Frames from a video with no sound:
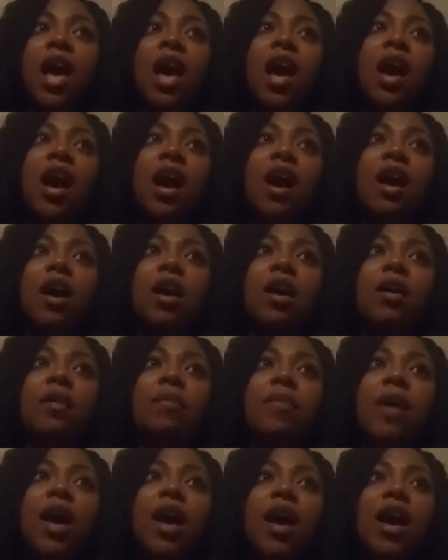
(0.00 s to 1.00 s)
I
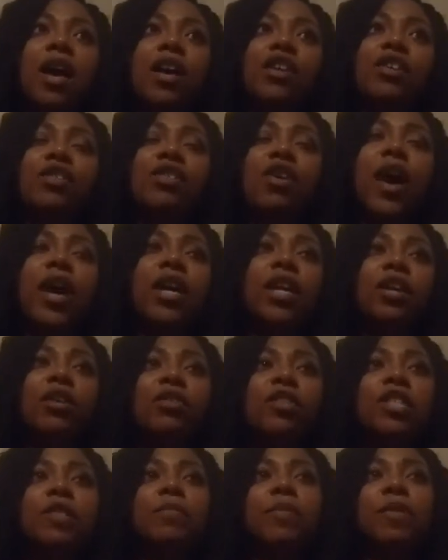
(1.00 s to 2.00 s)
can
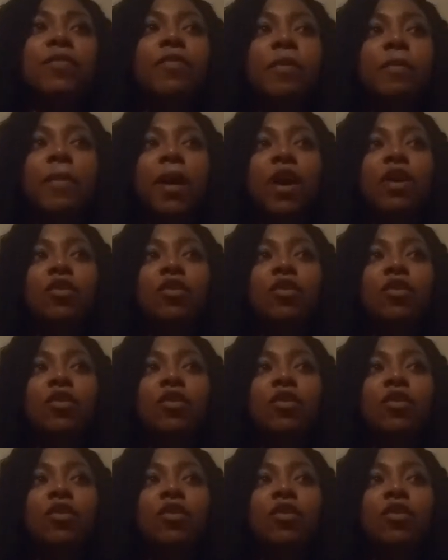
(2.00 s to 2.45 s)
only speak from my